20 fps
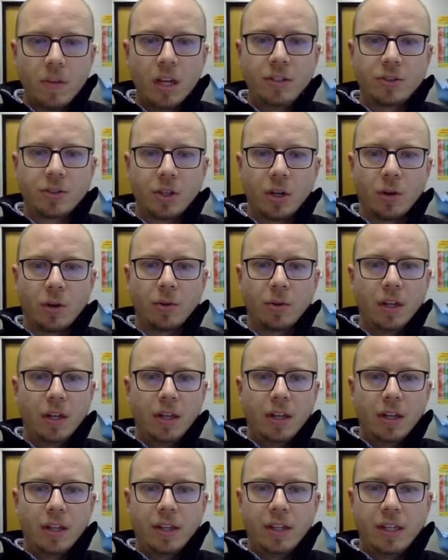And so
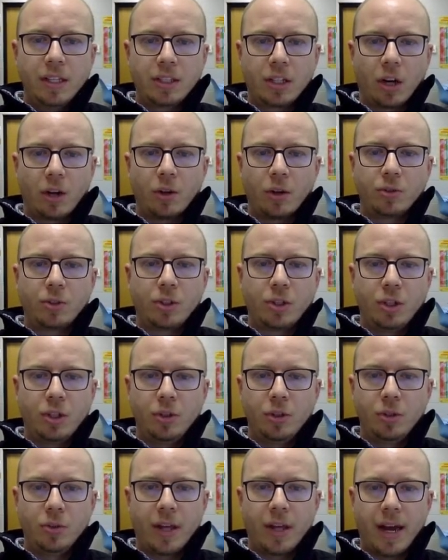these are those
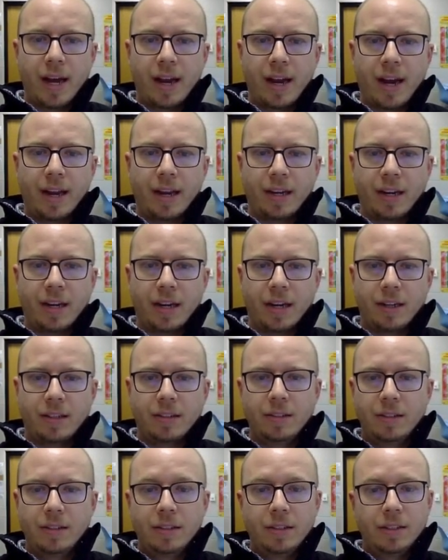two that I
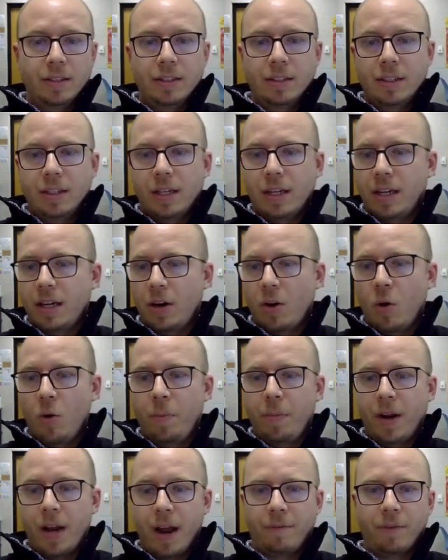
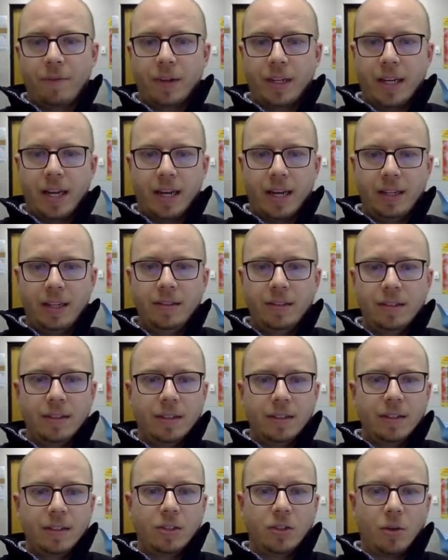open every day.
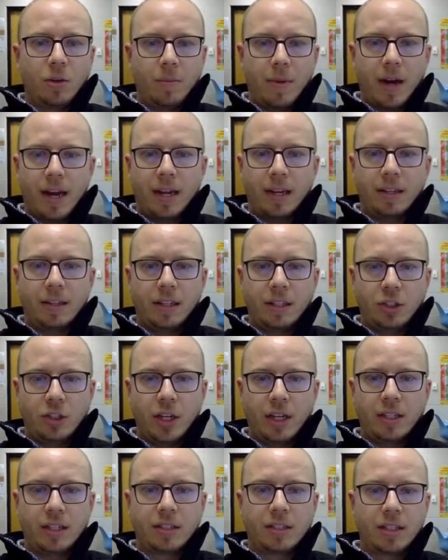So my
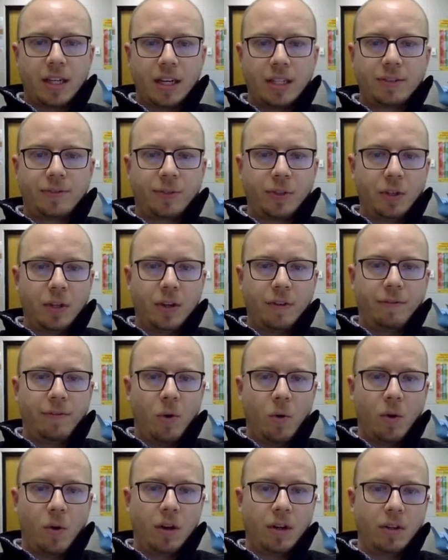agenda slides for Unit
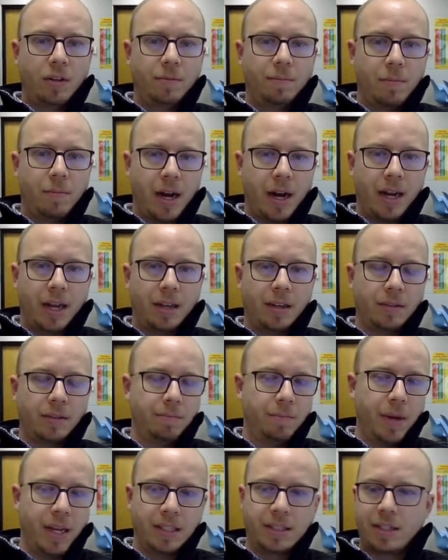4, my
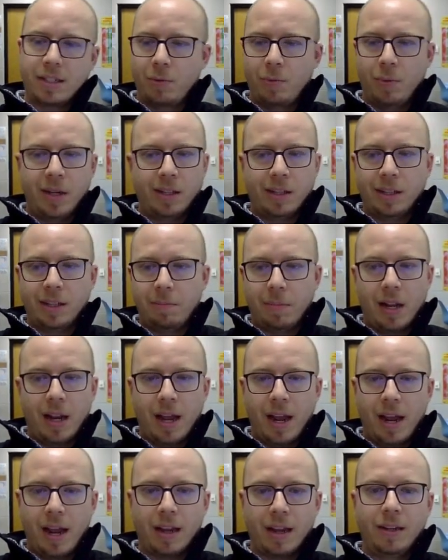basic weekly
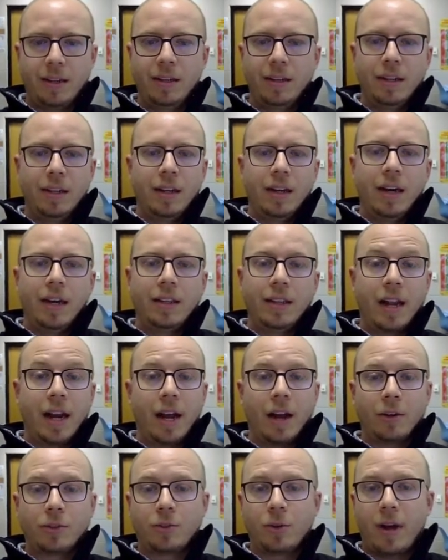plan, and then
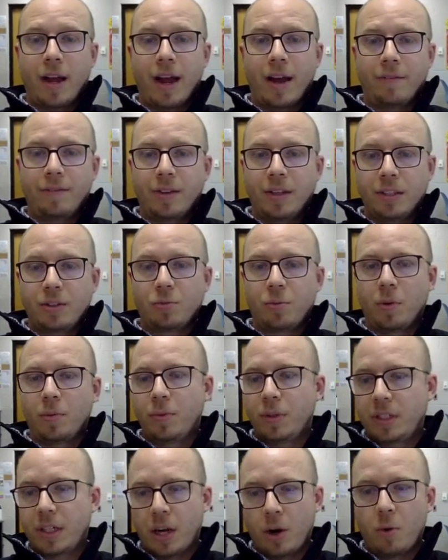I also have this one
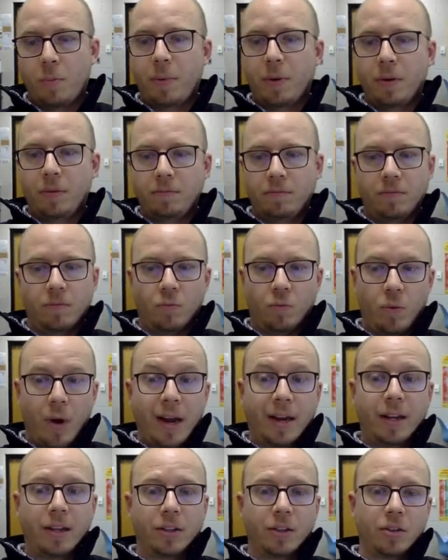which I open
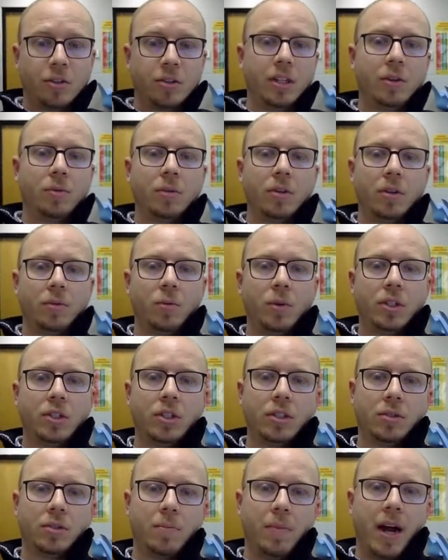regularly,
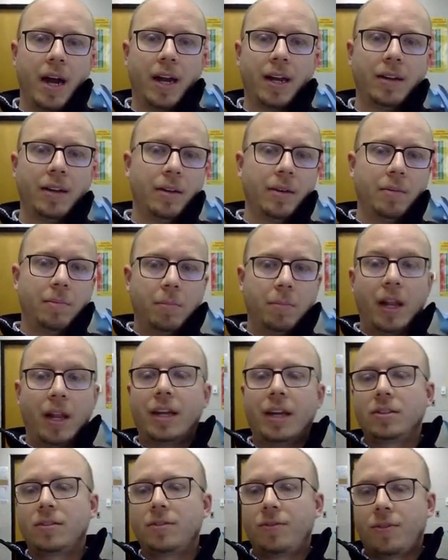which is my
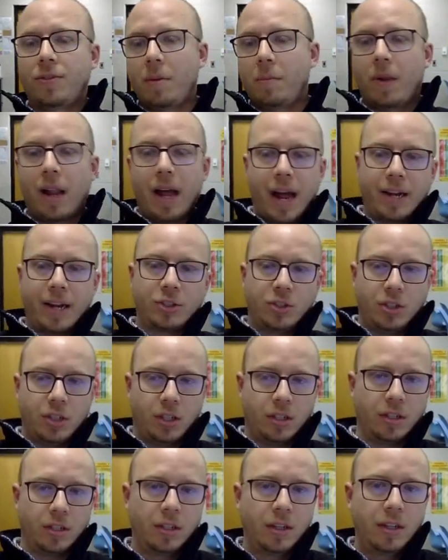plans from last
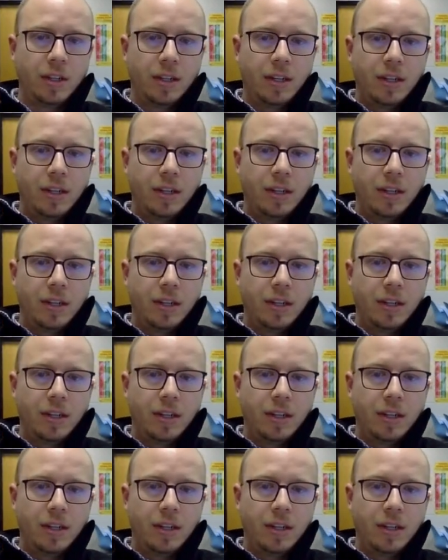year